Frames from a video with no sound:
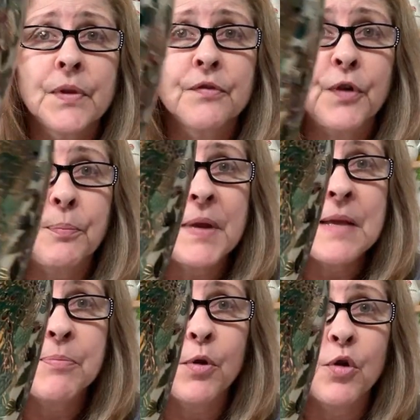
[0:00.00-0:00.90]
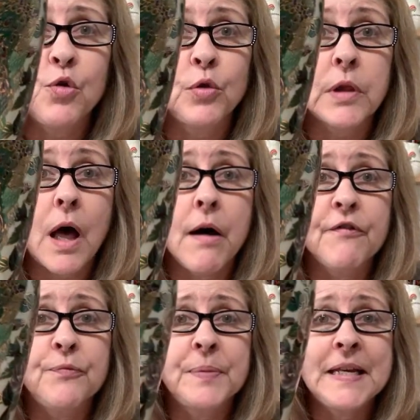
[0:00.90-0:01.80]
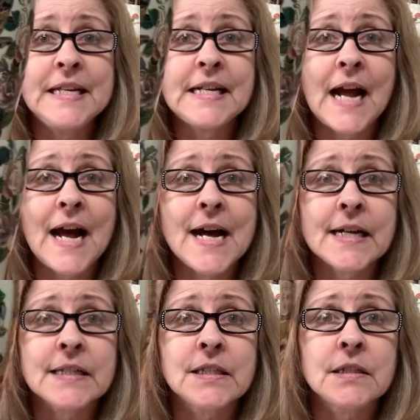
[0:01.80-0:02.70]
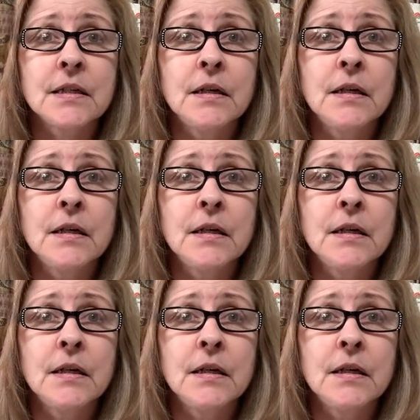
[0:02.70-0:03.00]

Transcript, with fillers: For people who love peacocks.